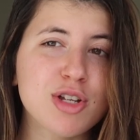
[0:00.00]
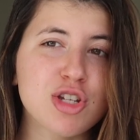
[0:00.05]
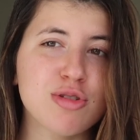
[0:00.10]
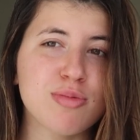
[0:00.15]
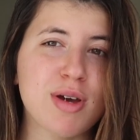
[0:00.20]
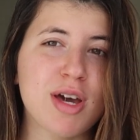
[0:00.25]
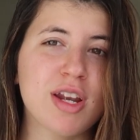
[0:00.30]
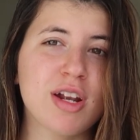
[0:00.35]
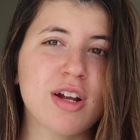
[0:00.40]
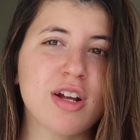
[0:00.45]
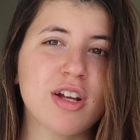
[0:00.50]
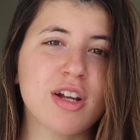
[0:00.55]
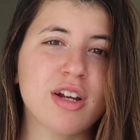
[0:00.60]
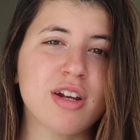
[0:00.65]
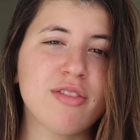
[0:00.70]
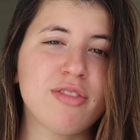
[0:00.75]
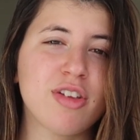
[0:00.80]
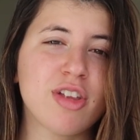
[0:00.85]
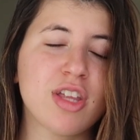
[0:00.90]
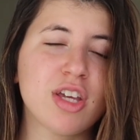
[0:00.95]
much better. You're
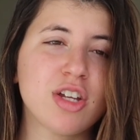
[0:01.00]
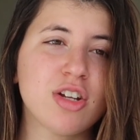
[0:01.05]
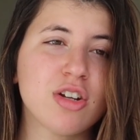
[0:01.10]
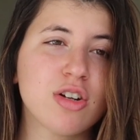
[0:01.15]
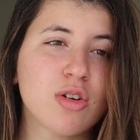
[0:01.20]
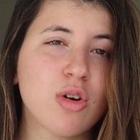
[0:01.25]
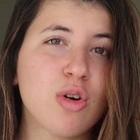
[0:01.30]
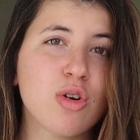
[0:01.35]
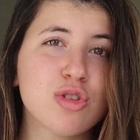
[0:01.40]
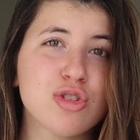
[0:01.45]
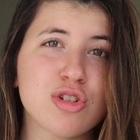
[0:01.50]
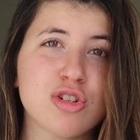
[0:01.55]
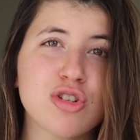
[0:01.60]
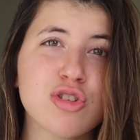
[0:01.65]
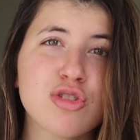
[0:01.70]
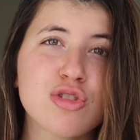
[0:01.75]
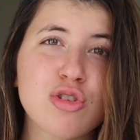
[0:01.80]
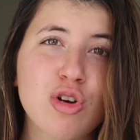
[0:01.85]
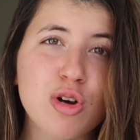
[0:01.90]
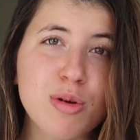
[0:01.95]
gonna feel like your goals are
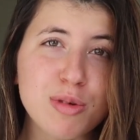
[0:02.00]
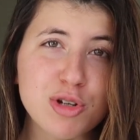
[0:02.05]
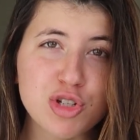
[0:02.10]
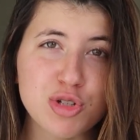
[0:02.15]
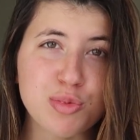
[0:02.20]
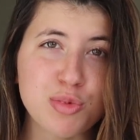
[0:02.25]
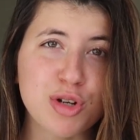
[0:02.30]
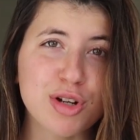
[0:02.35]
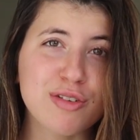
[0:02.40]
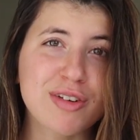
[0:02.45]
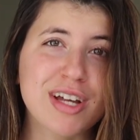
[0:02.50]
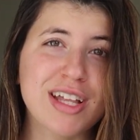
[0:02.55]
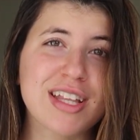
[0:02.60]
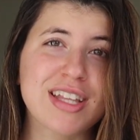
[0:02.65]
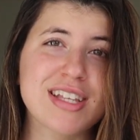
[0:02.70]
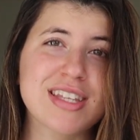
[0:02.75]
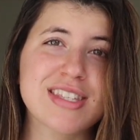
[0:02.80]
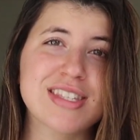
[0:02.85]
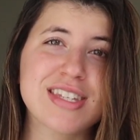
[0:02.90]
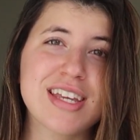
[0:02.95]
so much more
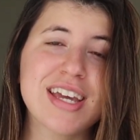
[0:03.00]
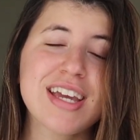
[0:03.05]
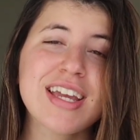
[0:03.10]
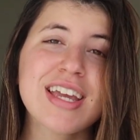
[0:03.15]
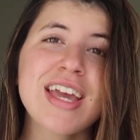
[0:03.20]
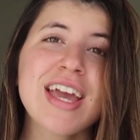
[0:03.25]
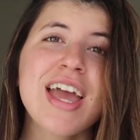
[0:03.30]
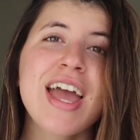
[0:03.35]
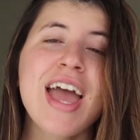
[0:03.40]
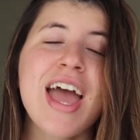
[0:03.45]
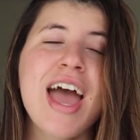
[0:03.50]
realistic,